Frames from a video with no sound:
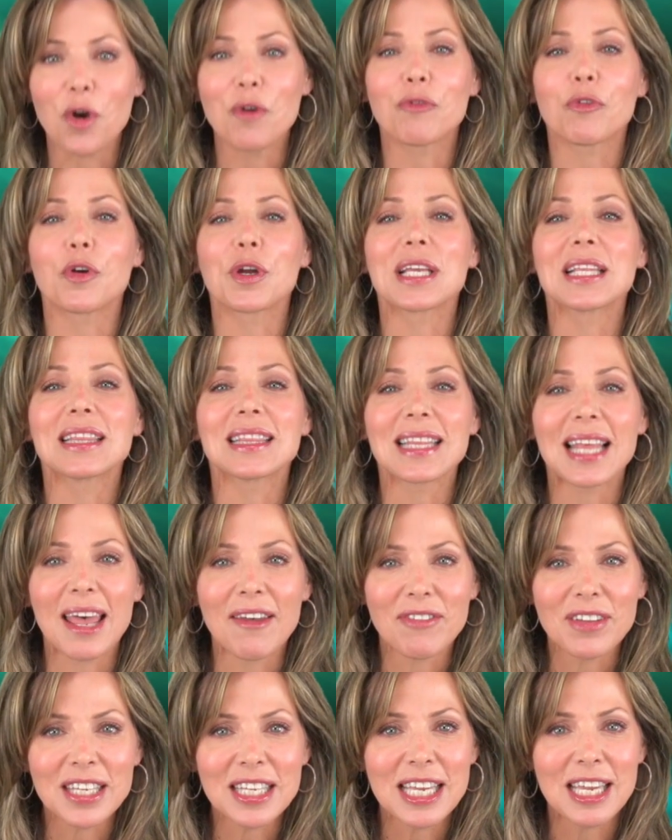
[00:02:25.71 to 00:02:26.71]
over
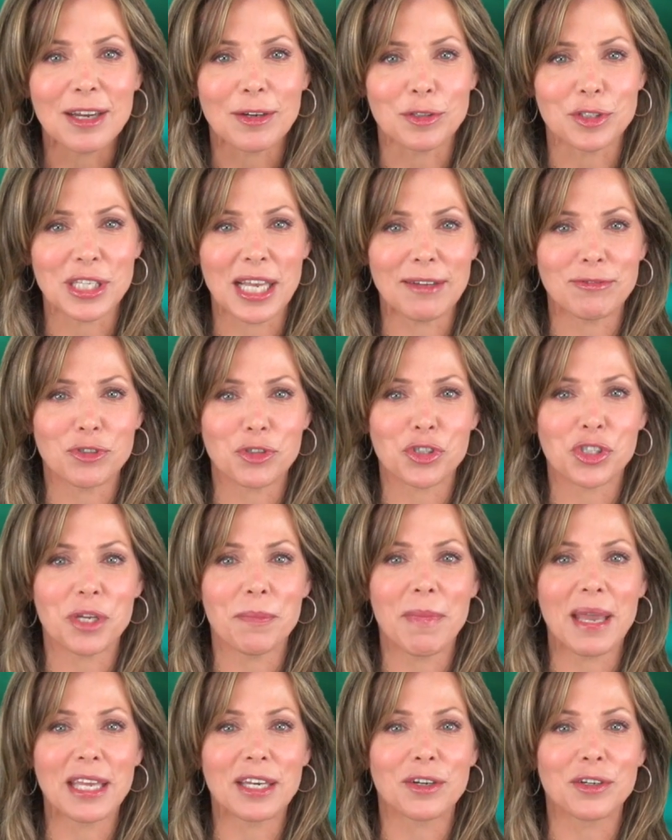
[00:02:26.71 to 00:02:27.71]
11 years after she
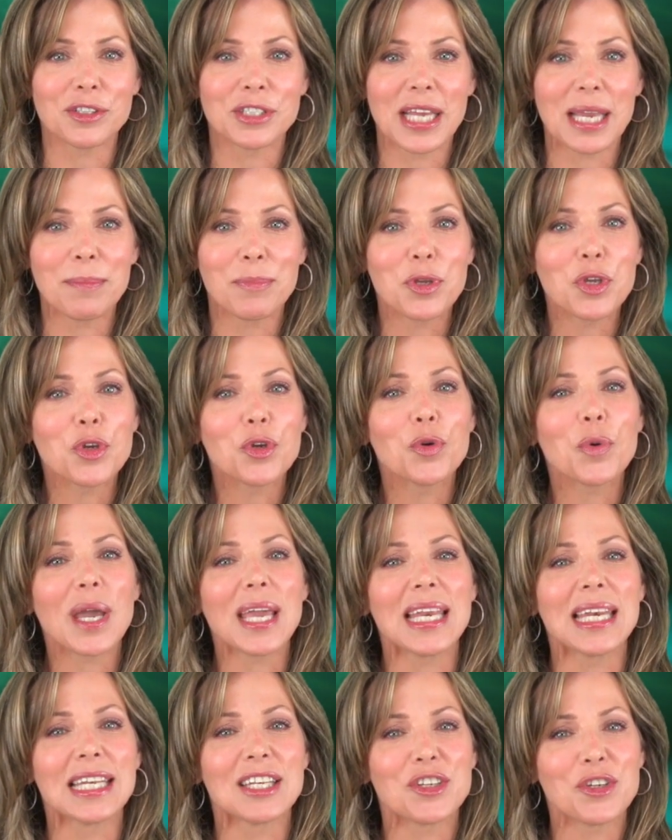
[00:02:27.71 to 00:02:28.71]
made her debut
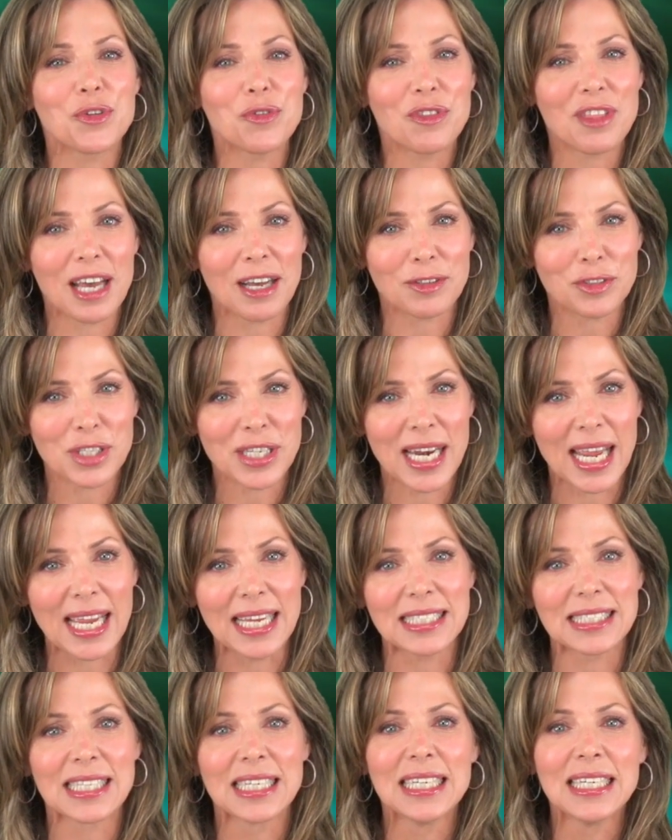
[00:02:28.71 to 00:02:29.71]
in
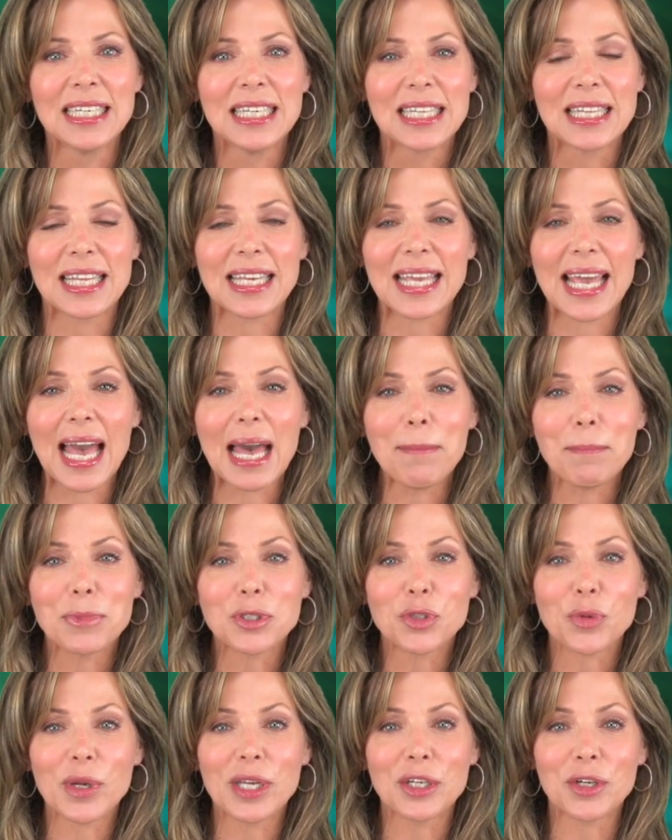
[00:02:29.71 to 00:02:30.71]
2008. The gap
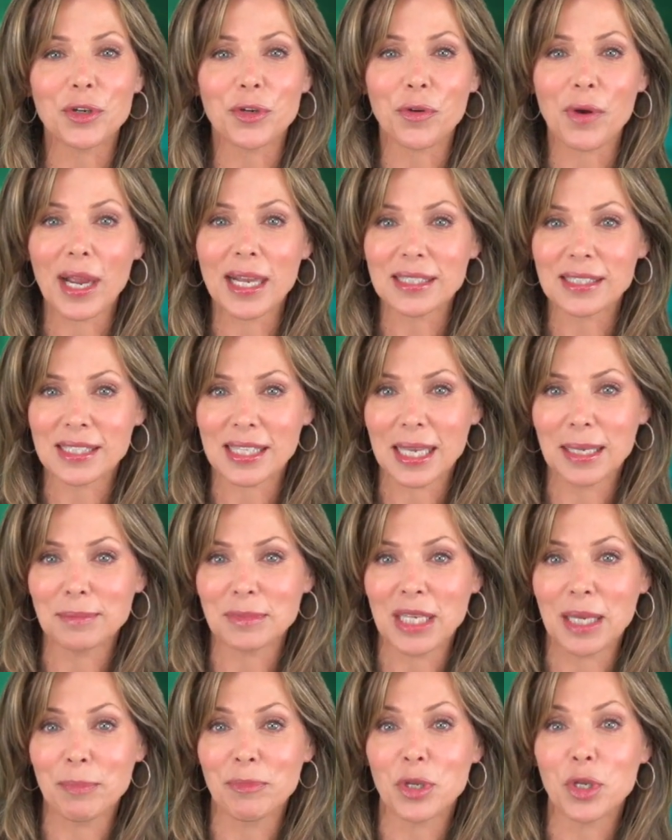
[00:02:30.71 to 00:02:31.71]
between her Grand
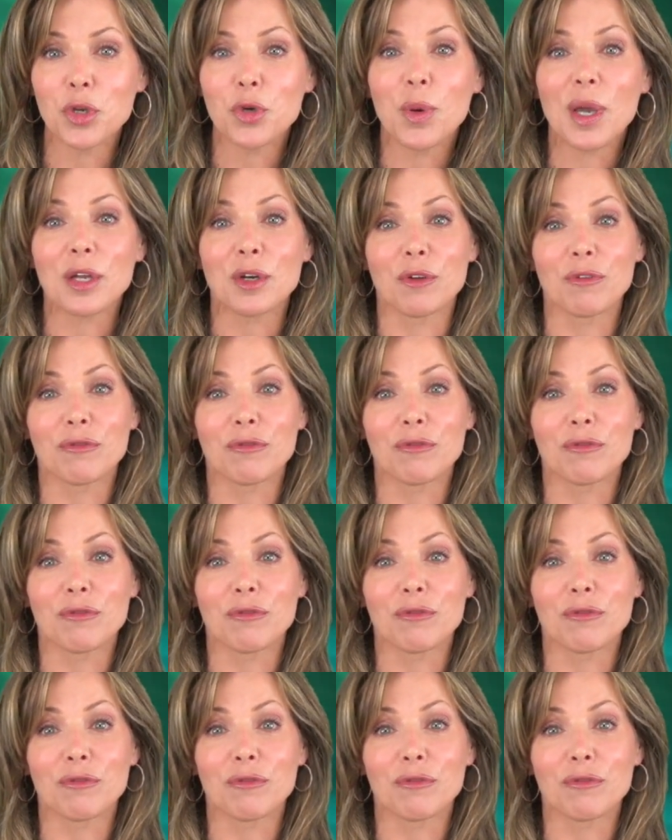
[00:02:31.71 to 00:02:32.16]
Slam debut and